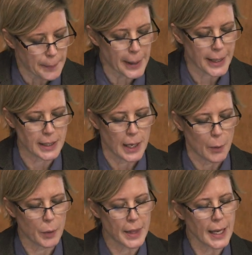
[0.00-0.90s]
But
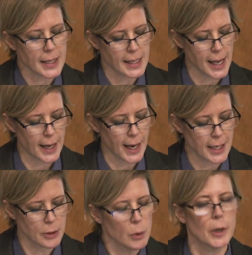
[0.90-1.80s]
with that said,
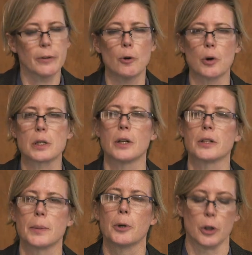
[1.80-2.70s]
I do want to focus
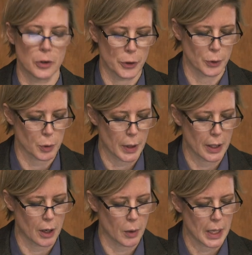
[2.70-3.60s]
on some good news. We
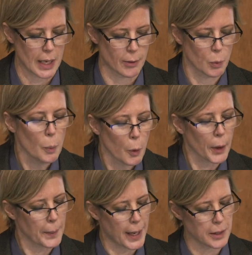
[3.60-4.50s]
can go to even
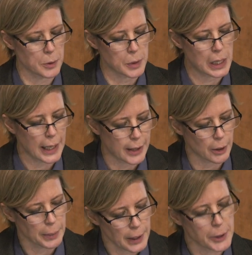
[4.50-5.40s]
more bad news
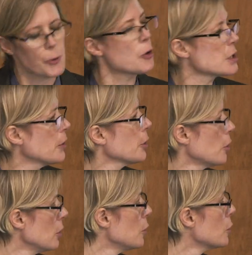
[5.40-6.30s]
later, but let's focus on the
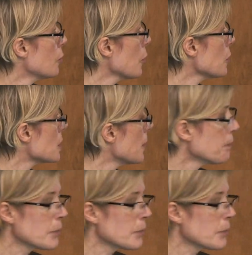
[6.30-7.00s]
good news first.